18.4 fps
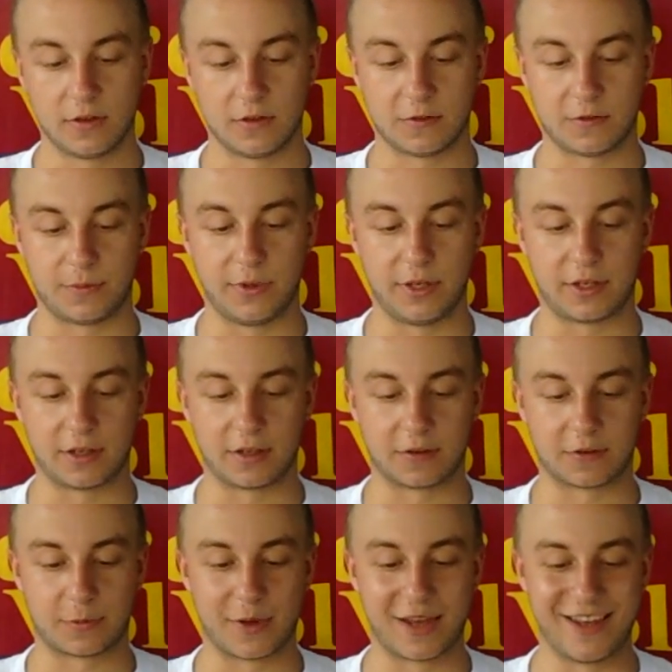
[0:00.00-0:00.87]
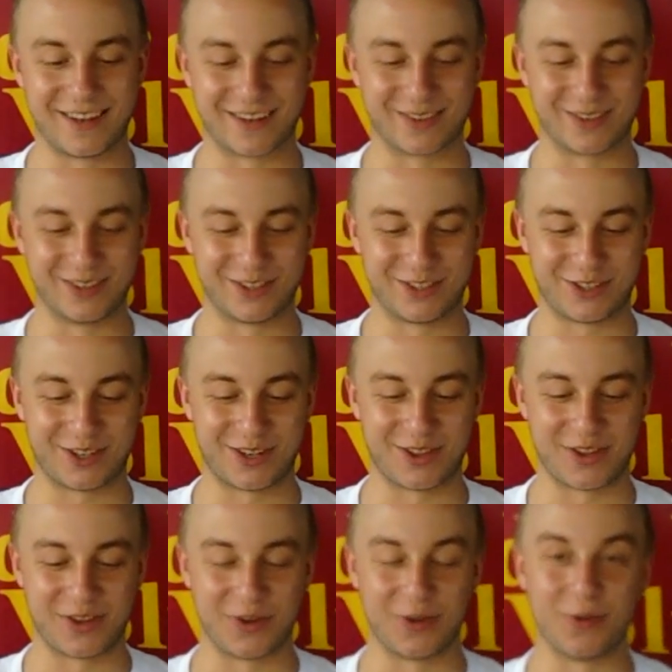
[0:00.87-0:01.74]
speaking Spanglish
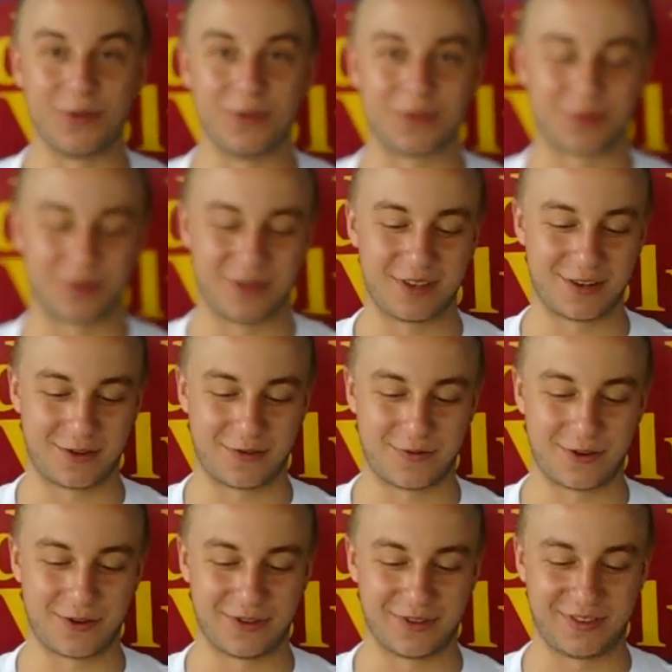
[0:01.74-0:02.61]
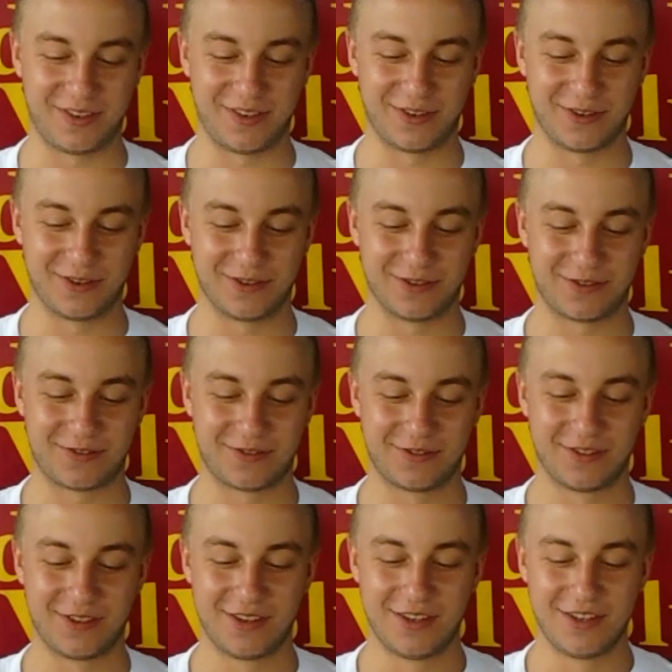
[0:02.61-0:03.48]
on the news with the other
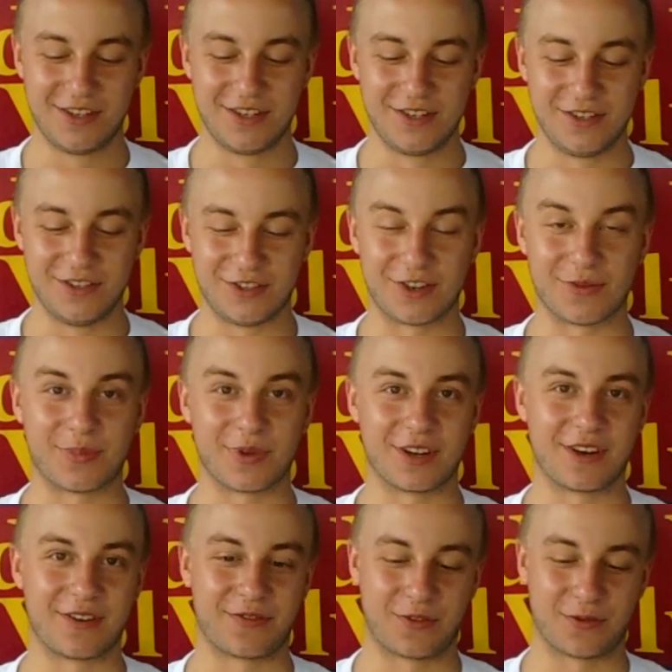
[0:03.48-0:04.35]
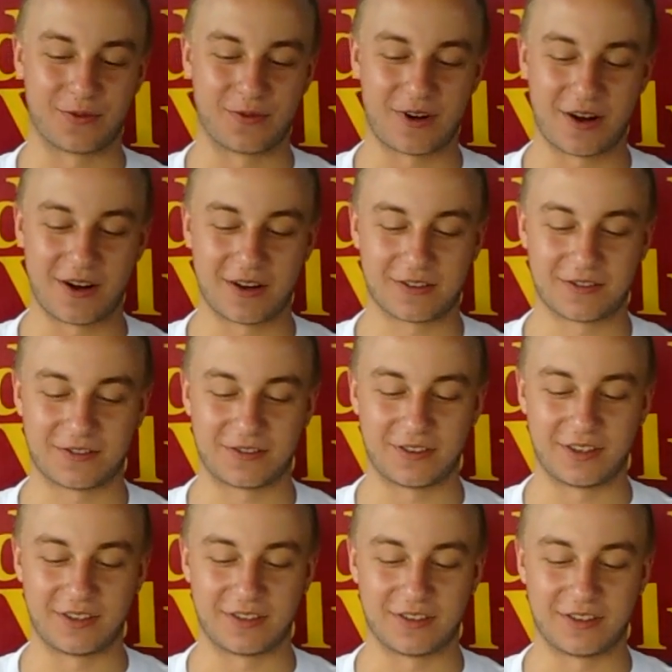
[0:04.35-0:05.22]
volunteers, jumping off the rocks
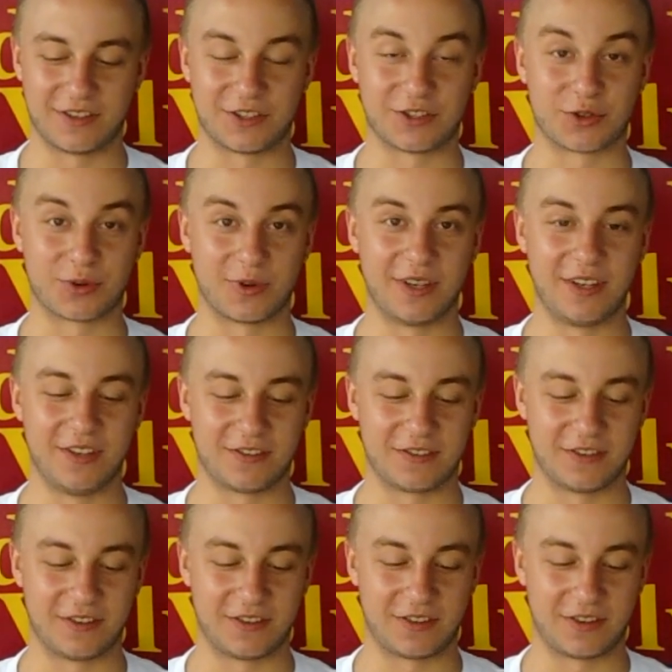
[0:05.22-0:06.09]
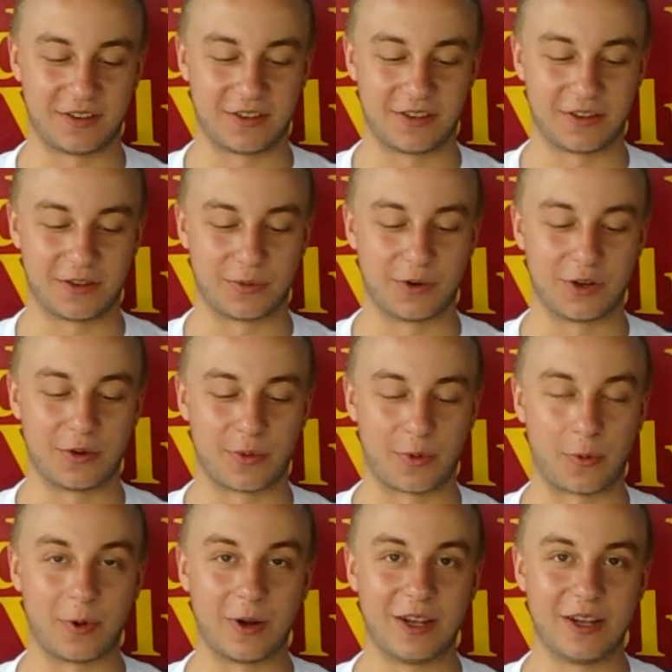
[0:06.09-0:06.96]
and trees into the Rio
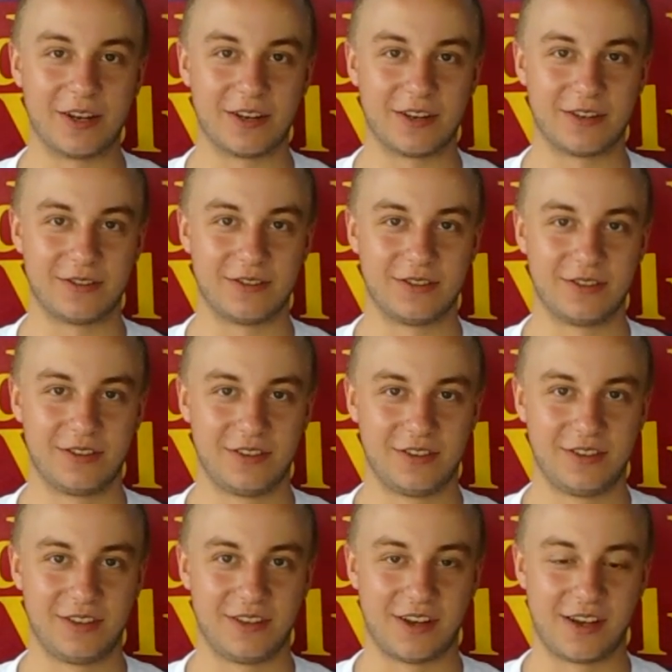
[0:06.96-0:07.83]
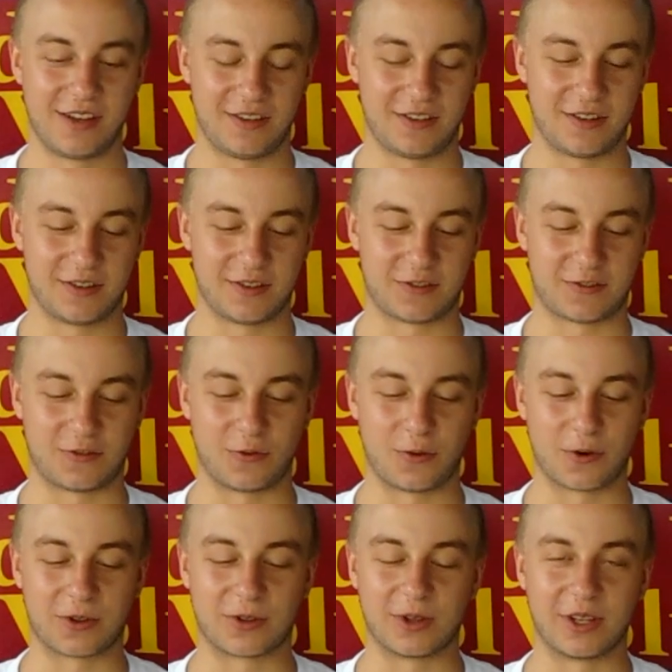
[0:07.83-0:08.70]
Maria, and
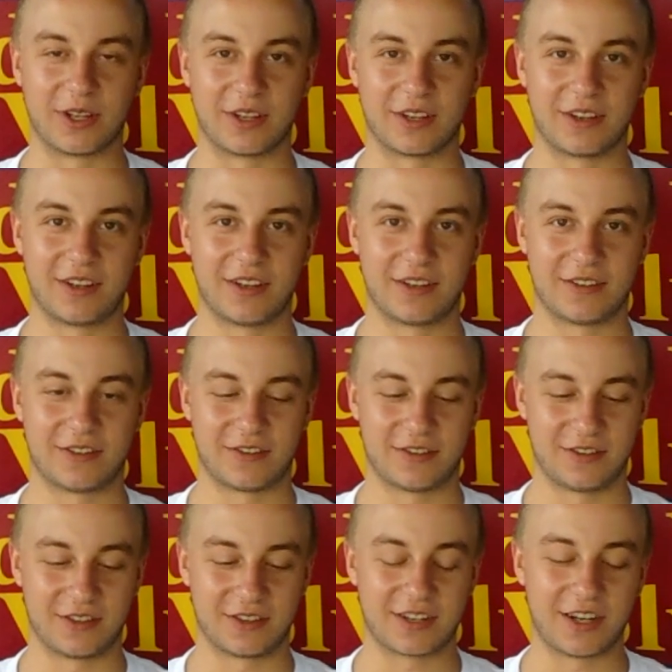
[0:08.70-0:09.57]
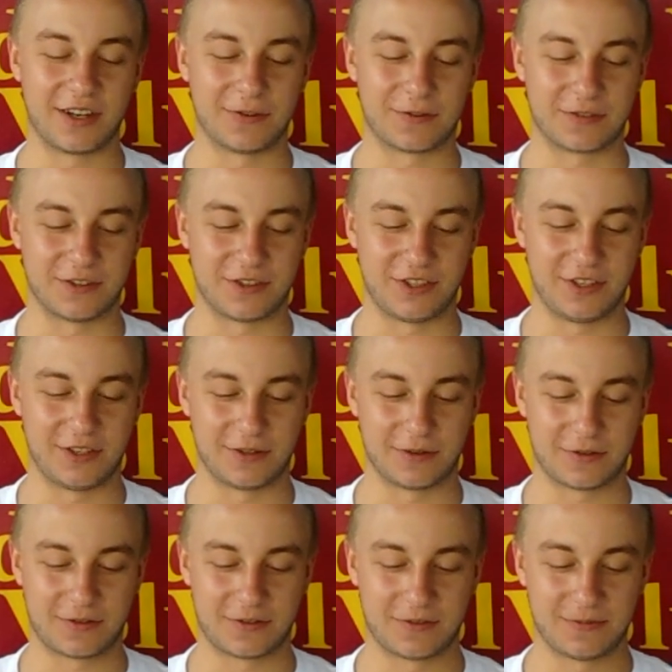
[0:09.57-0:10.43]
snorkeling at Cayos
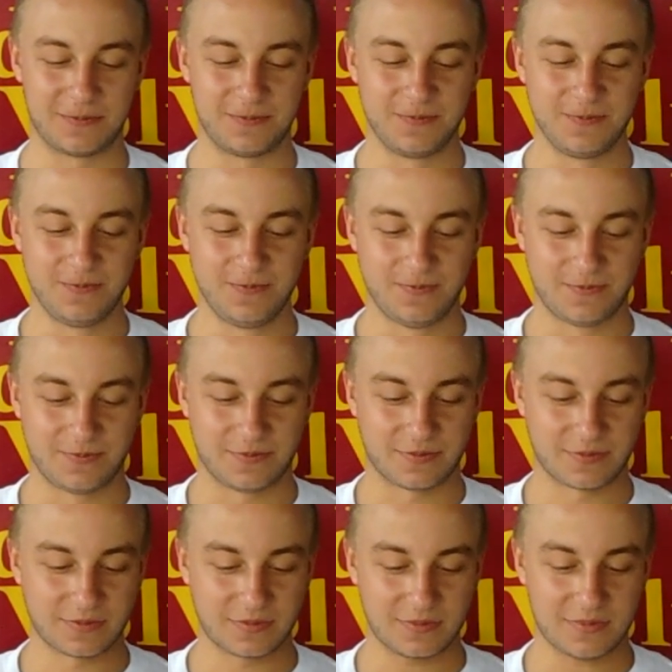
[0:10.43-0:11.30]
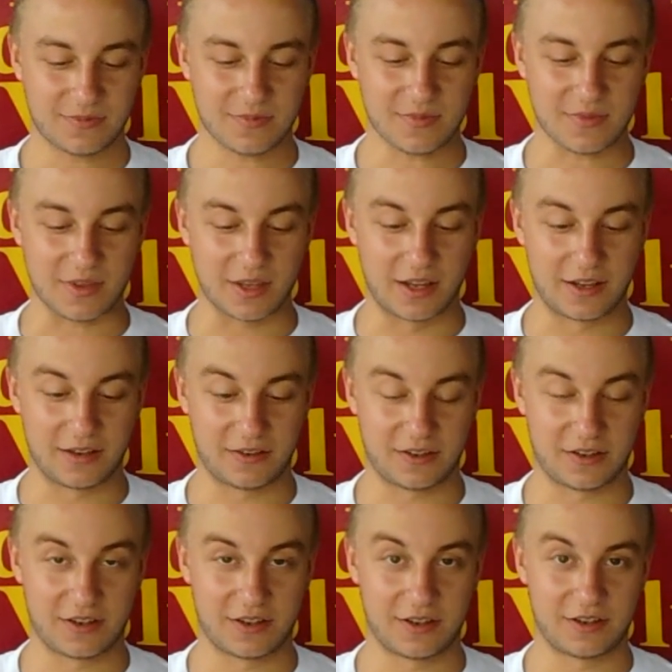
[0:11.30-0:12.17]
Cochinos.
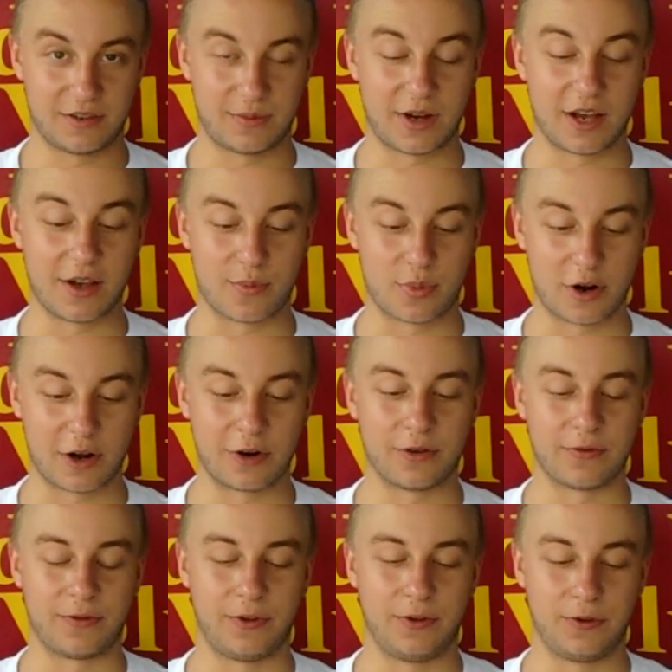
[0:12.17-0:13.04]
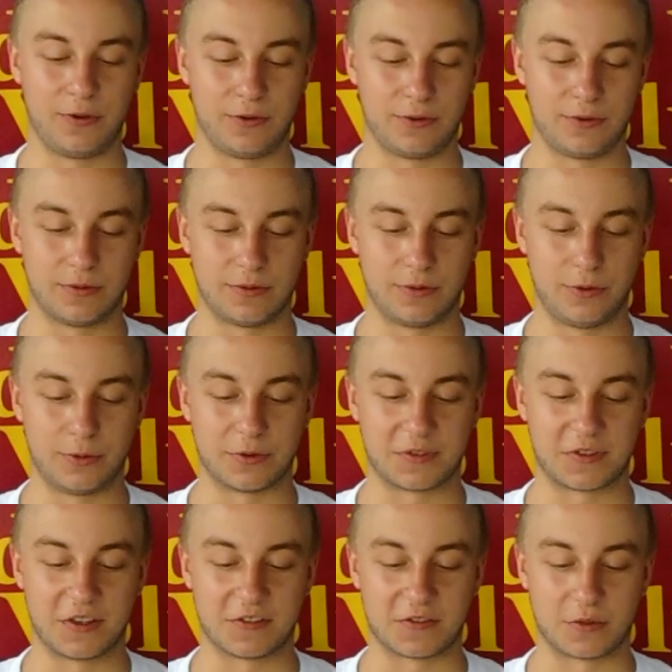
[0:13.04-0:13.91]
And my broader view,
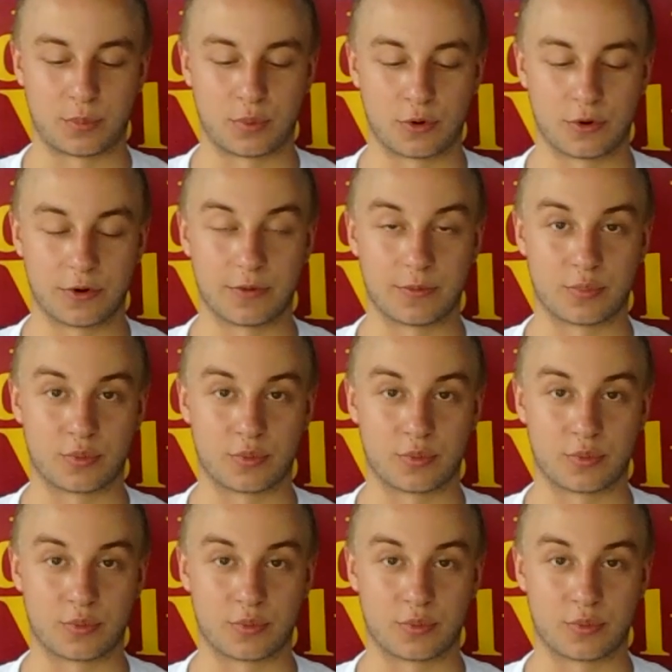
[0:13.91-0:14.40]
USA support